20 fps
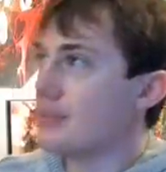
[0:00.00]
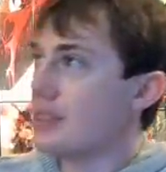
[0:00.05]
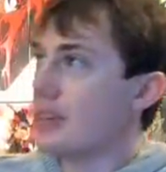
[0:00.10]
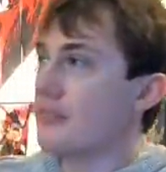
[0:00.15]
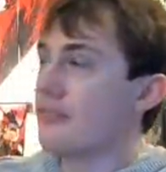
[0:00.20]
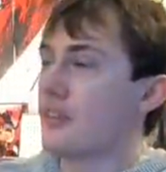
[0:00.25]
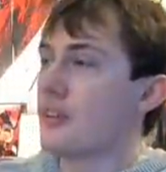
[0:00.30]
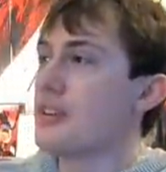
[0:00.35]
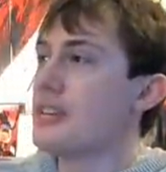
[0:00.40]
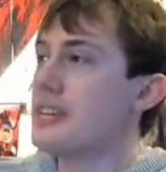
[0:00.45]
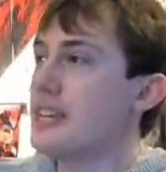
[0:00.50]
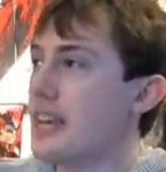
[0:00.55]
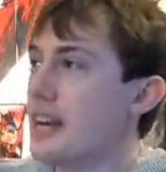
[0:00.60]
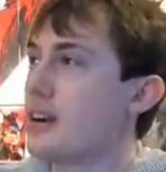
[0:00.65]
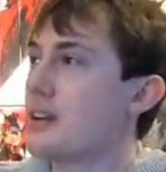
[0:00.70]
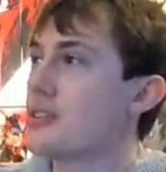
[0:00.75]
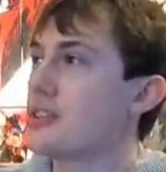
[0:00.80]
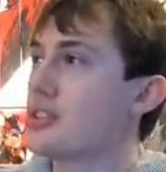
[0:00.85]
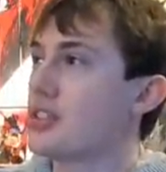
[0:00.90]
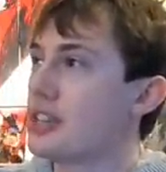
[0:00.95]
for
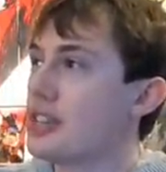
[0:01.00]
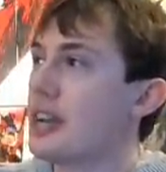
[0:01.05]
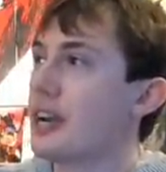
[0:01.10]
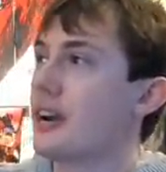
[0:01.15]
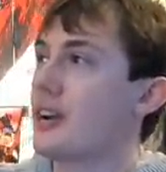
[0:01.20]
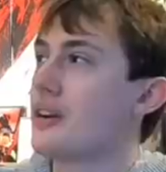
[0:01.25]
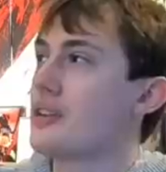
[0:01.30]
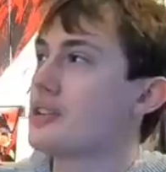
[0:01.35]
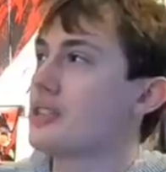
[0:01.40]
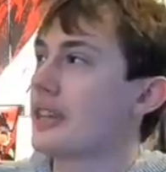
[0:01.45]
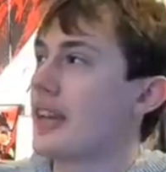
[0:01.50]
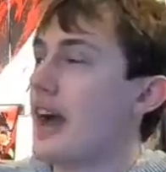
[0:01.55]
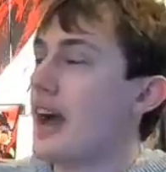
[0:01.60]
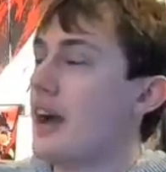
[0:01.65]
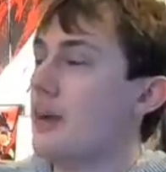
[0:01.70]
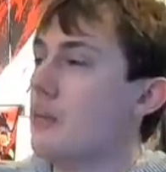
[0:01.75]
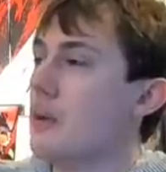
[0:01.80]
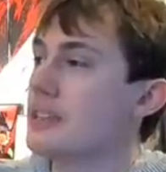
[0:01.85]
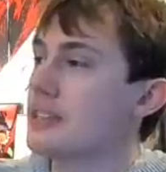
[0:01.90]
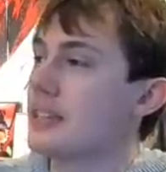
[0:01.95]
years and years. Like
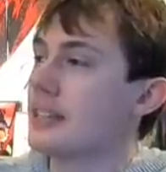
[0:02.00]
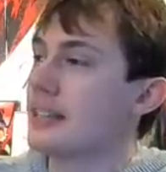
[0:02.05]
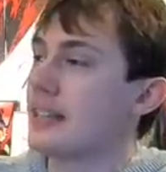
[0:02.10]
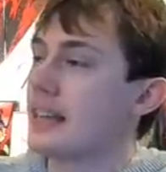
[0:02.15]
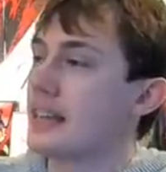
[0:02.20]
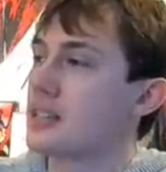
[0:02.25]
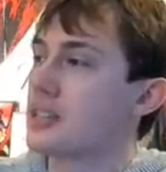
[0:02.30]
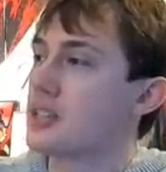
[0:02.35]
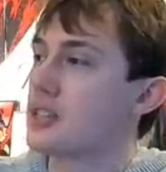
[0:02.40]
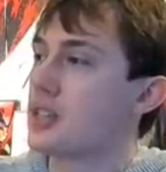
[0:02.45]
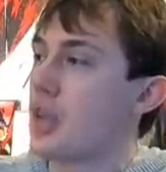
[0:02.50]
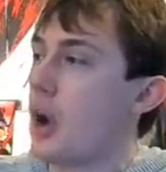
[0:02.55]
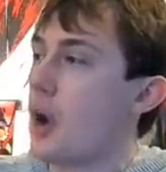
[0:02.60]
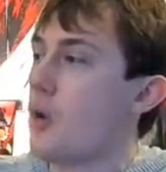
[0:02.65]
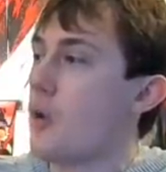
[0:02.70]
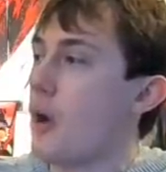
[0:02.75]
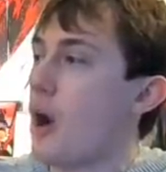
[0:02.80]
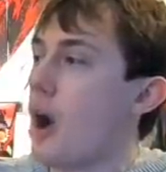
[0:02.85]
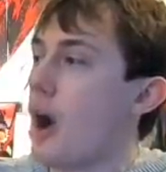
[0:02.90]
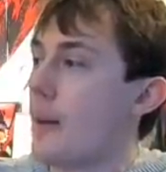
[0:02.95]
I wasn't like
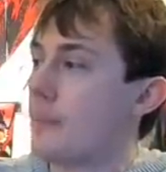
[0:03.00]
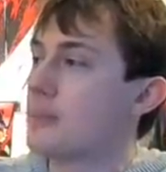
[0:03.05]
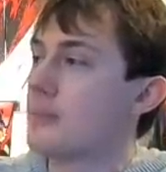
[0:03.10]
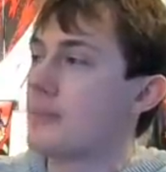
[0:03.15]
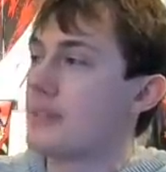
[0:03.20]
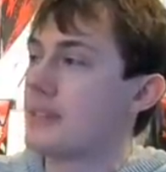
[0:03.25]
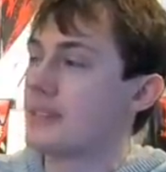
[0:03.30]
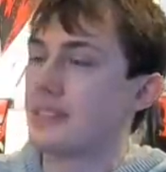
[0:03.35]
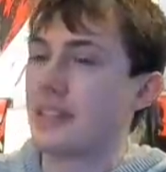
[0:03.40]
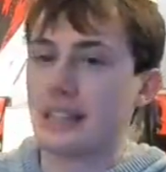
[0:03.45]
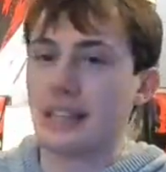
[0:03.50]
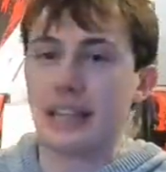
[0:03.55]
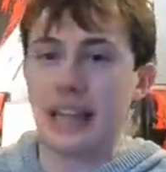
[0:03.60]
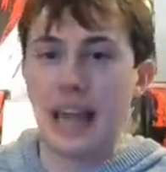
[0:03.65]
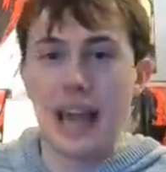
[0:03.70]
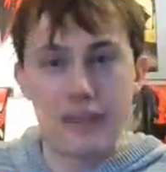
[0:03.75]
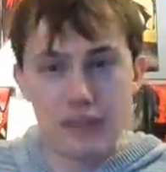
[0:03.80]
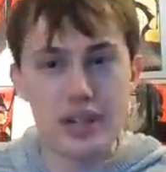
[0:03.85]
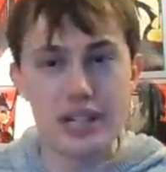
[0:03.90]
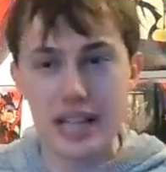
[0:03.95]
so optimistic like
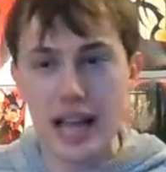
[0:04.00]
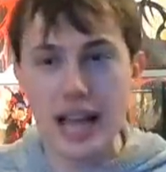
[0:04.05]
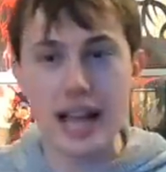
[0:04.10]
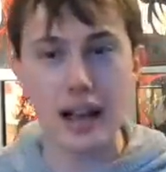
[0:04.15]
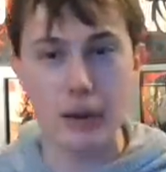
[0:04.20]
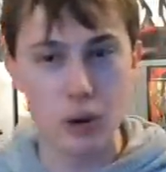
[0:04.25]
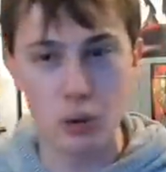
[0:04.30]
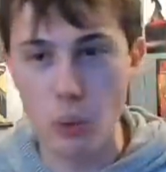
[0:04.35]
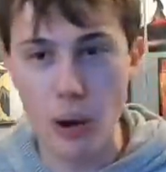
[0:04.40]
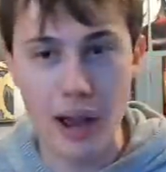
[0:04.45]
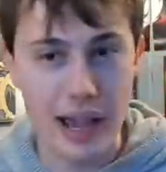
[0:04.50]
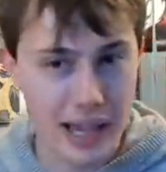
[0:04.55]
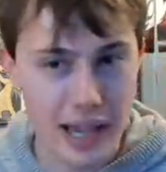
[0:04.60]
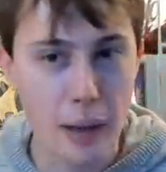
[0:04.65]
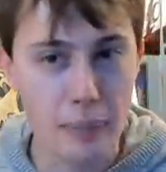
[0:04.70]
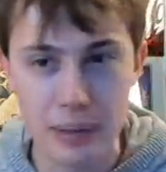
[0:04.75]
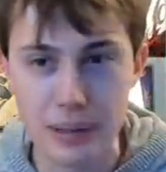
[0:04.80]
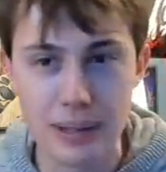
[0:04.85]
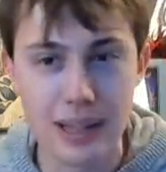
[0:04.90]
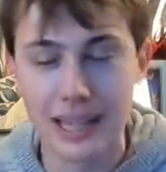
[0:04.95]
every day I would wake
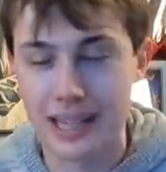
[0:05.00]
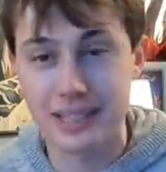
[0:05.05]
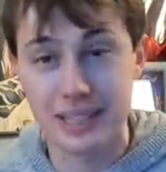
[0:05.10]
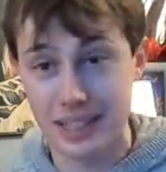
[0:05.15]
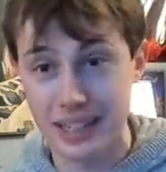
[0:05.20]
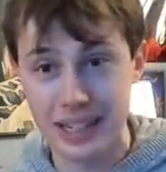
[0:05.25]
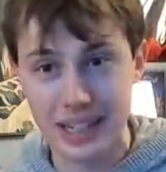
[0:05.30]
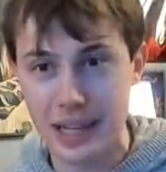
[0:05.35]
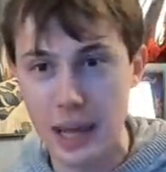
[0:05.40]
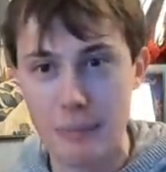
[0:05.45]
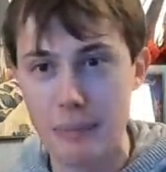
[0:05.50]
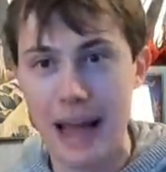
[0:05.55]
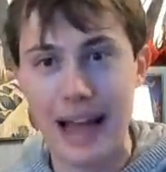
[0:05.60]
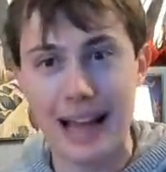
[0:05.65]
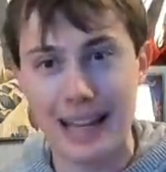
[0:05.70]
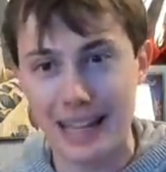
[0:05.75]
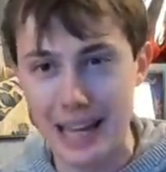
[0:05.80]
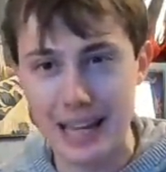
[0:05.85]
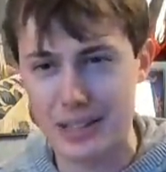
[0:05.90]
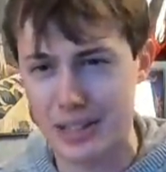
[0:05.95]
up and like is it going to come
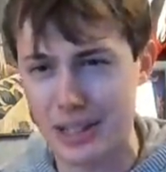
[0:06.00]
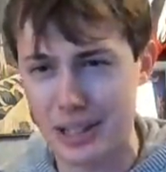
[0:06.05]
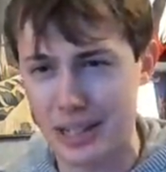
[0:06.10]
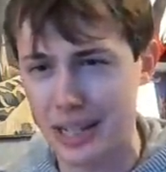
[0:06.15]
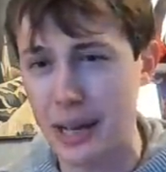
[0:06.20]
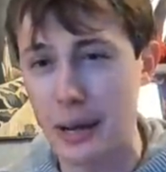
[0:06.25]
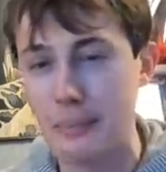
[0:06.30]
back yet? Is it going to come